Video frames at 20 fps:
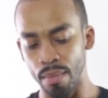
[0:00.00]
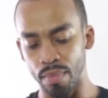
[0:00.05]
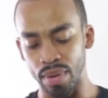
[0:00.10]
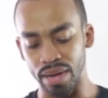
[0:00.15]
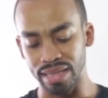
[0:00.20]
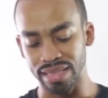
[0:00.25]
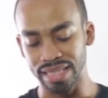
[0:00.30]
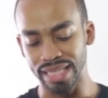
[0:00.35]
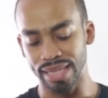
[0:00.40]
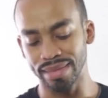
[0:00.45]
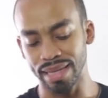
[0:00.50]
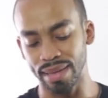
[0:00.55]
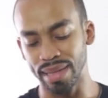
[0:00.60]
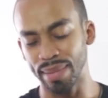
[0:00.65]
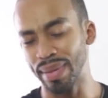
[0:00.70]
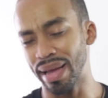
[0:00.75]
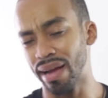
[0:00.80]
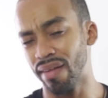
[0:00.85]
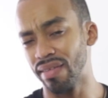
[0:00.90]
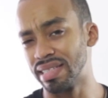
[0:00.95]
but at the same time
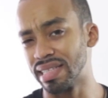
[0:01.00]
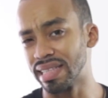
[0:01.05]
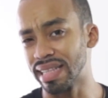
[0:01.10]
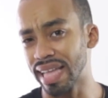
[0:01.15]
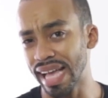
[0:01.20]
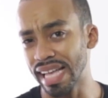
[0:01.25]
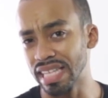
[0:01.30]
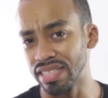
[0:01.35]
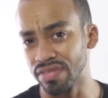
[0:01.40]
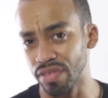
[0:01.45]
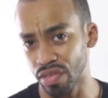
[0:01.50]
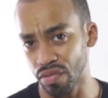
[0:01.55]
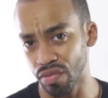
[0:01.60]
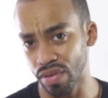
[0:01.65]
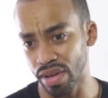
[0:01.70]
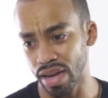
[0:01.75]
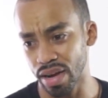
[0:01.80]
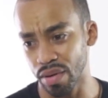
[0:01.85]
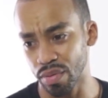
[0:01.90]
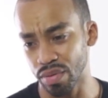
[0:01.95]
the batteries last for
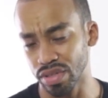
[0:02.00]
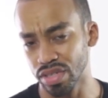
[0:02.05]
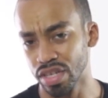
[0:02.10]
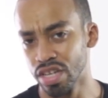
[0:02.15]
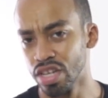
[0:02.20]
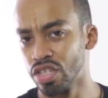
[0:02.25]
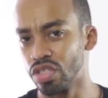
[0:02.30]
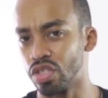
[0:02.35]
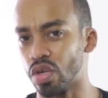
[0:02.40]
3 hours.